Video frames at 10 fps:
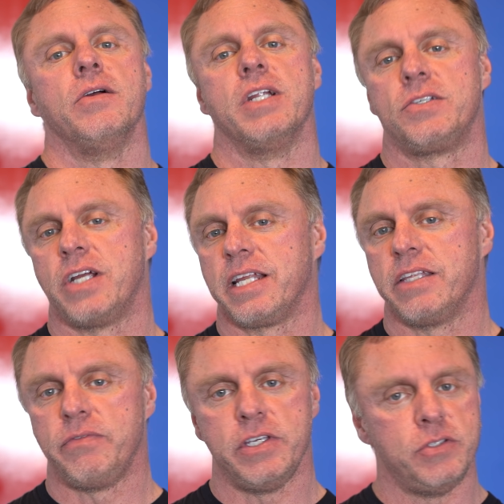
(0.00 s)
not trying
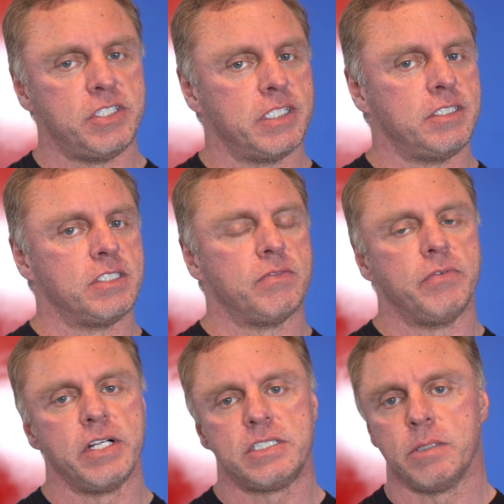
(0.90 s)
to confuse you, just
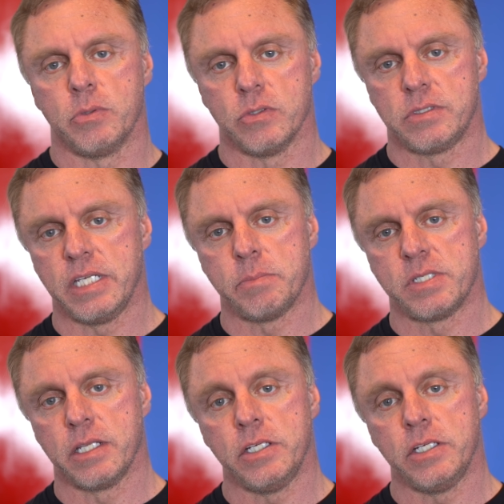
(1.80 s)
very simple tips.